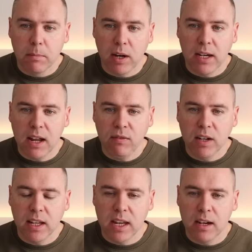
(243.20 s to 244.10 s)
By left
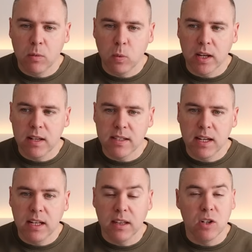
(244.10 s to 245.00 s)
clicking, we can
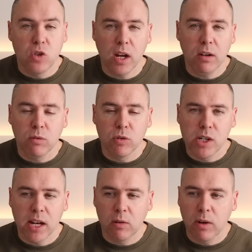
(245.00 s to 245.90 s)
see the general
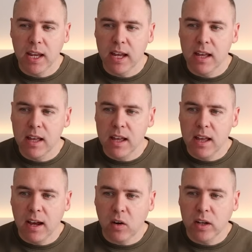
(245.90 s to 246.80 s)
channel here,
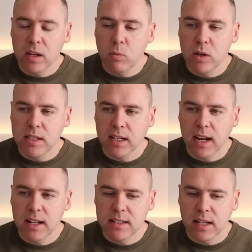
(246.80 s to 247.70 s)
and I can once
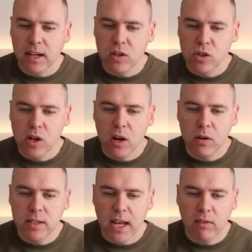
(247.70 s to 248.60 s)
again select
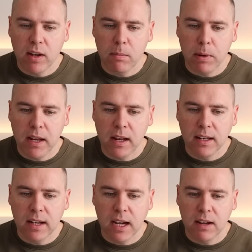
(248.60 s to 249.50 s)
show to have it appear
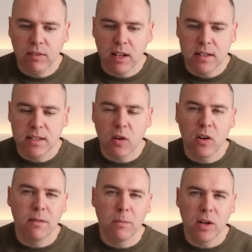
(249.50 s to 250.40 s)
in the left hand
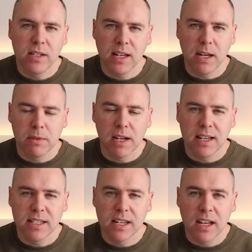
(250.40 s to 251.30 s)
side of my Teams
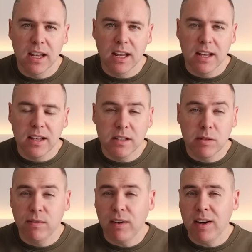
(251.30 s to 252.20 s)
list. So
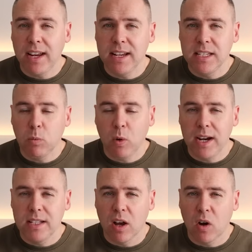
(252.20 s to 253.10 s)
it's a very easy
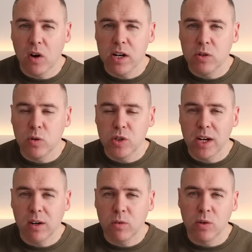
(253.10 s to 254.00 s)
way to hide your
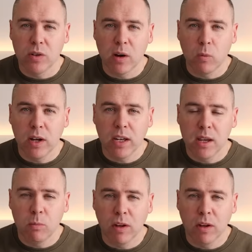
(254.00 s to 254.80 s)
channels you're not working